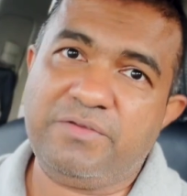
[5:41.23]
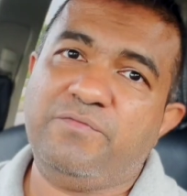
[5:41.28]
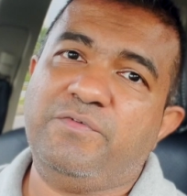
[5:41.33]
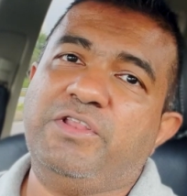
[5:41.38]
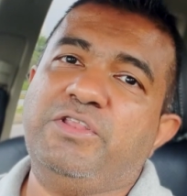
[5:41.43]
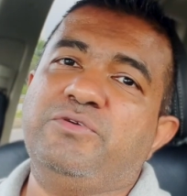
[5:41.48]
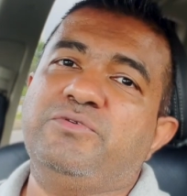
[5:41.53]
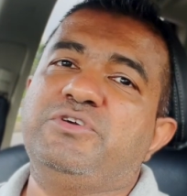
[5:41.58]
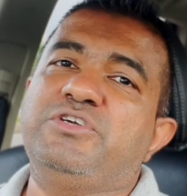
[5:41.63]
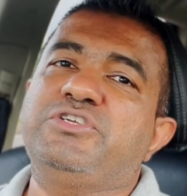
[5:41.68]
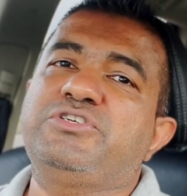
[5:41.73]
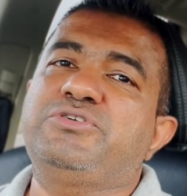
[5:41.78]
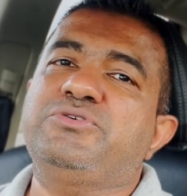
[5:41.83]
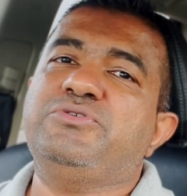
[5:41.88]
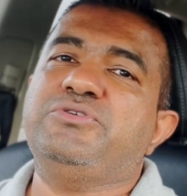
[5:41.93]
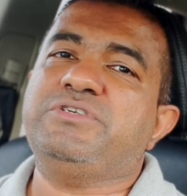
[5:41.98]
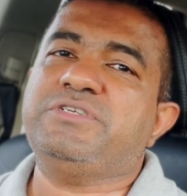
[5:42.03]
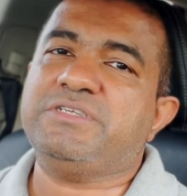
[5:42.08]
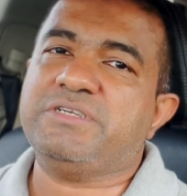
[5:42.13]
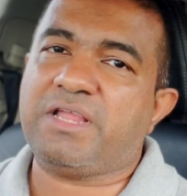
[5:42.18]
when you
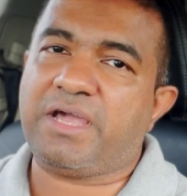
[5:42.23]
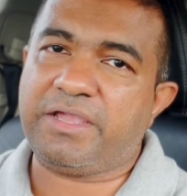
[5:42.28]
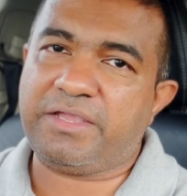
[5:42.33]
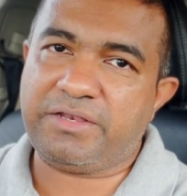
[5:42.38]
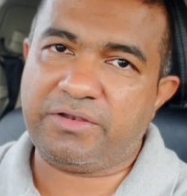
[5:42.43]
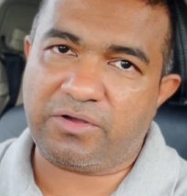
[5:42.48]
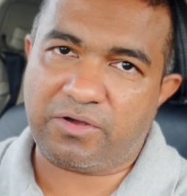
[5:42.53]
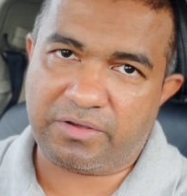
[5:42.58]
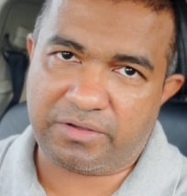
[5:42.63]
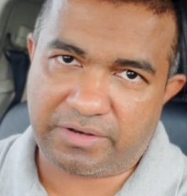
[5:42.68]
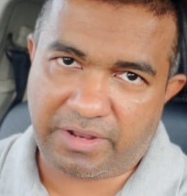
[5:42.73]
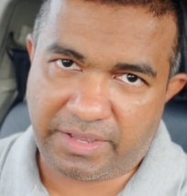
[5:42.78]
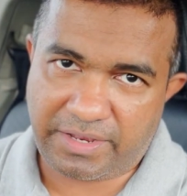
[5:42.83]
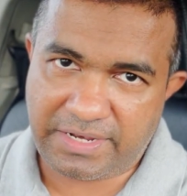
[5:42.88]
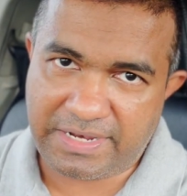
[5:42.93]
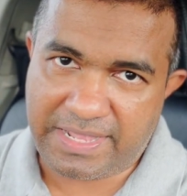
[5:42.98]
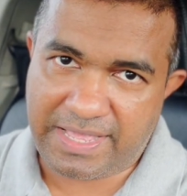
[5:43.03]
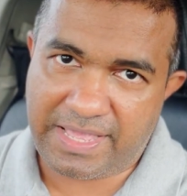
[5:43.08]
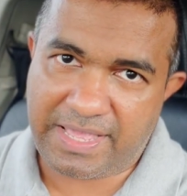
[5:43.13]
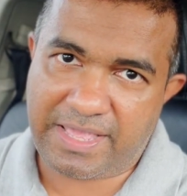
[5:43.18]
issue to 9
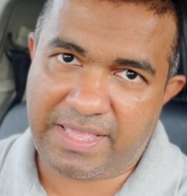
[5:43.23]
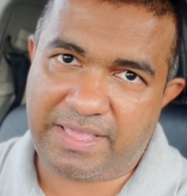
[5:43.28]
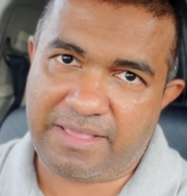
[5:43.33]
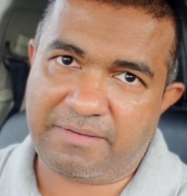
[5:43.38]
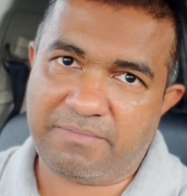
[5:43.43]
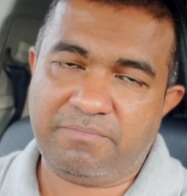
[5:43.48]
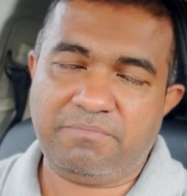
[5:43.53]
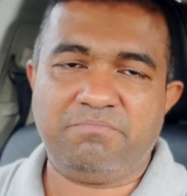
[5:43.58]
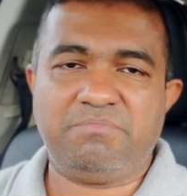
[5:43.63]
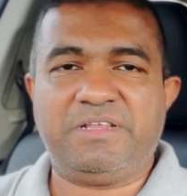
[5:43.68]
a.m.,